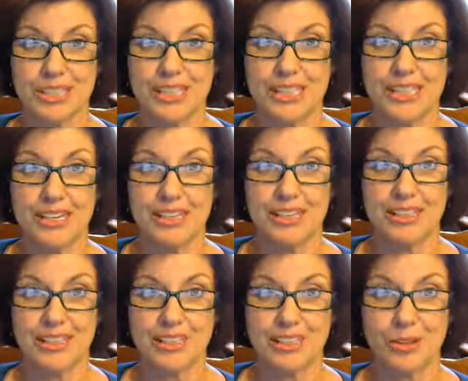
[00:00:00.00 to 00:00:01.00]
And
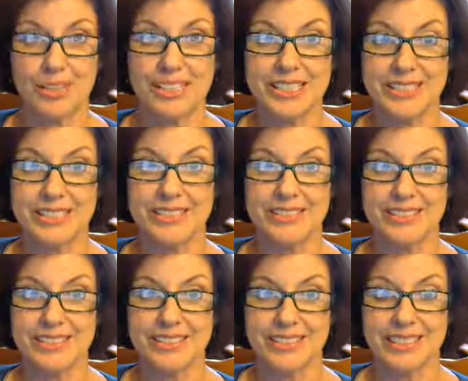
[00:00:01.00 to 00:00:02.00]
so I did
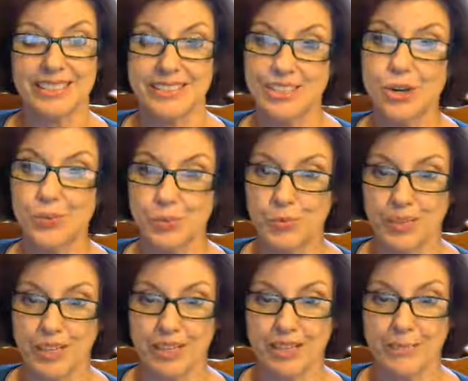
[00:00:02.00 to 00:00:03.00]
open
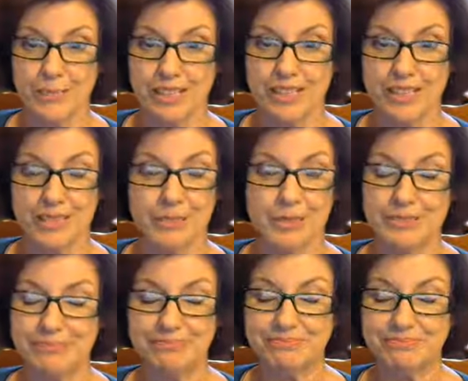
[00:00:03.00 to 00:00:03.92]
one eye at midnight. But